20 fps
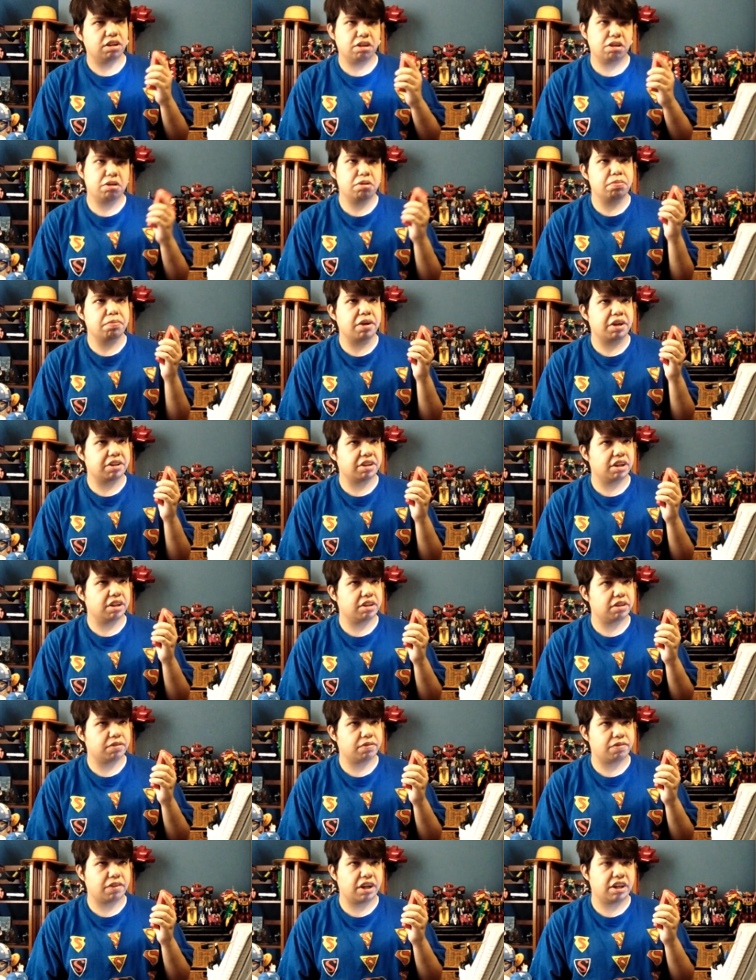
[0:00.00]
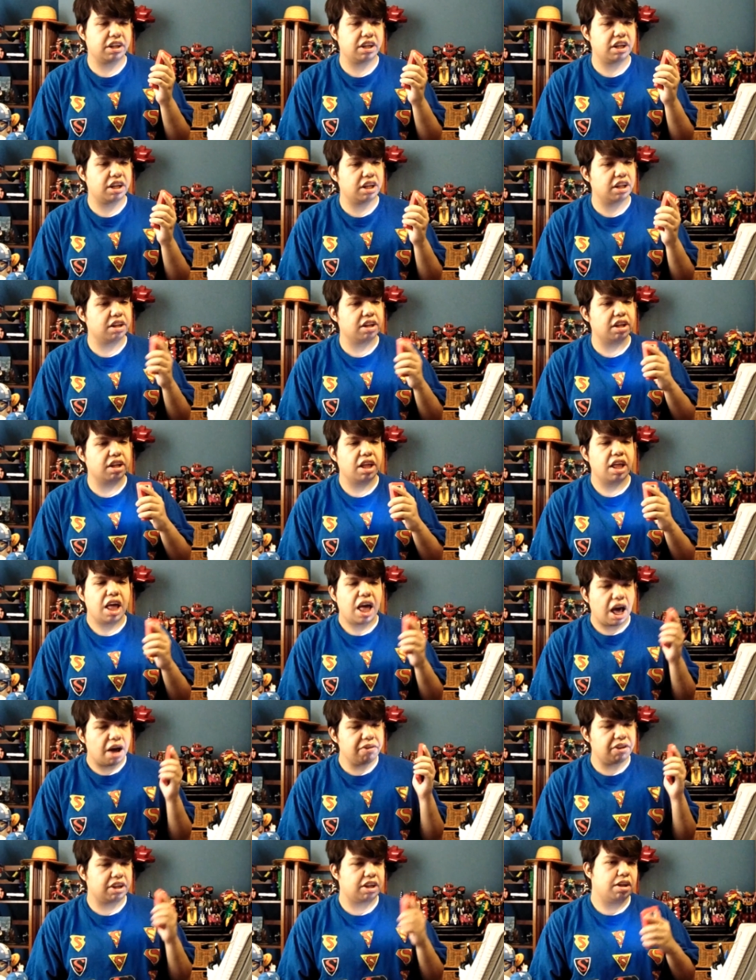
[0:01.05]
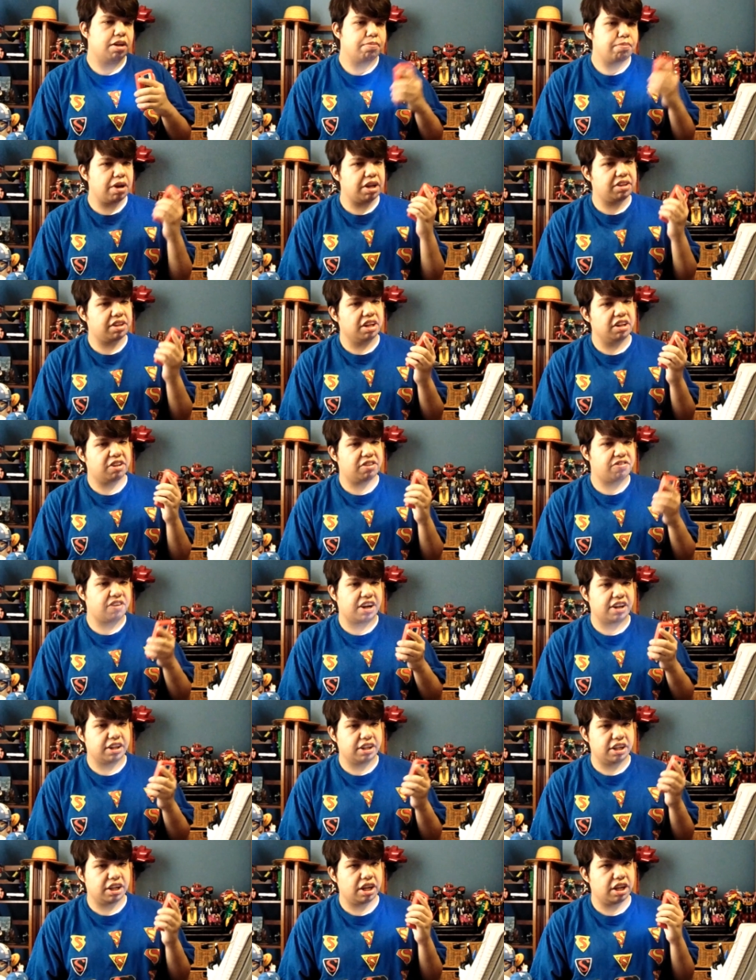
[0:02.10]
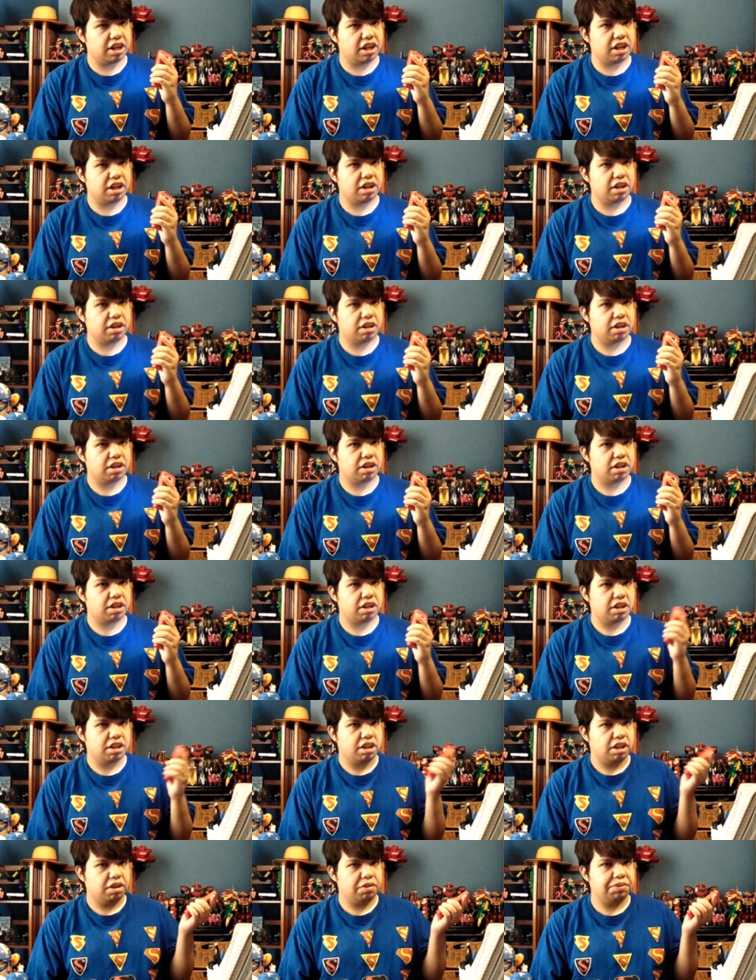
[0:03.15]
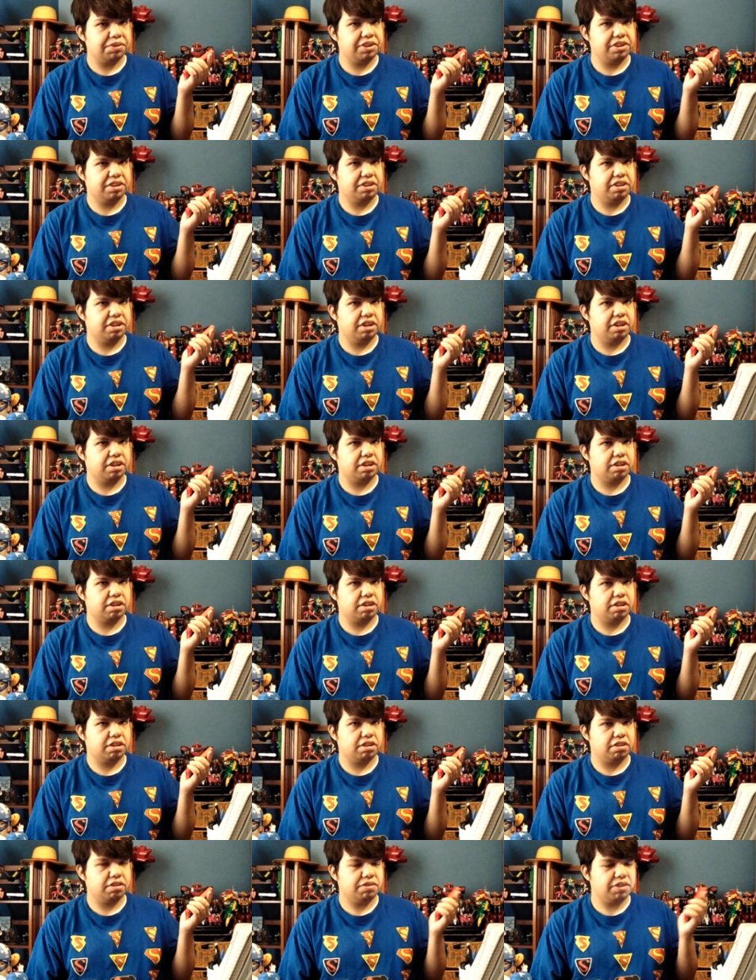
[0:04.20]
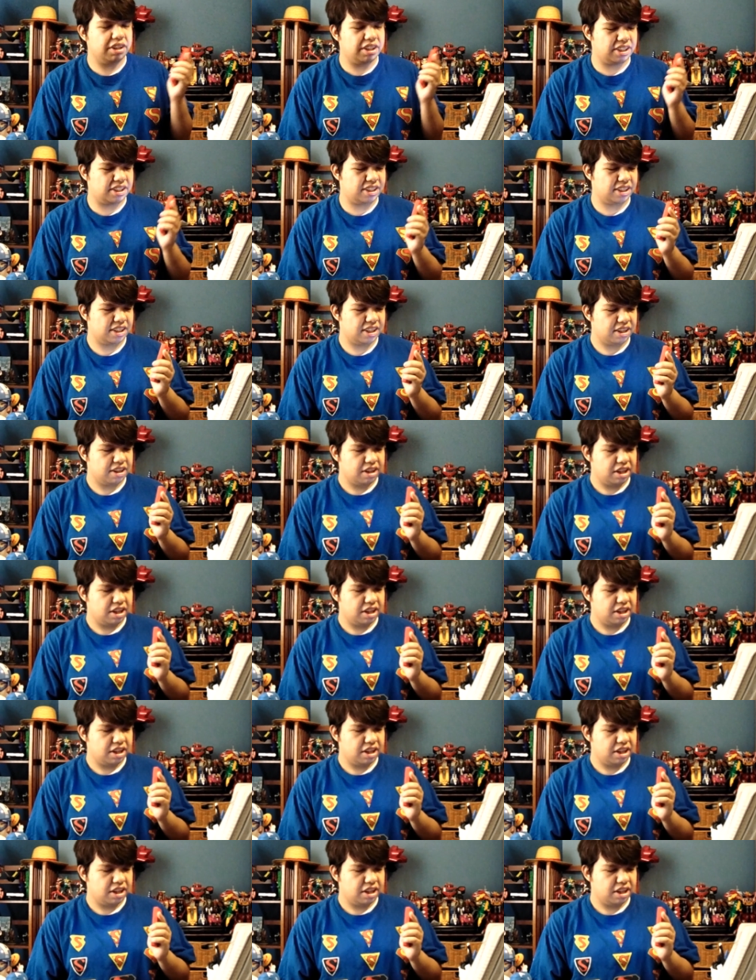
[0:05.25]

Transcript: Uh, makes sense finally. And uh, I was like, makes sense finally. And then it was just like, what?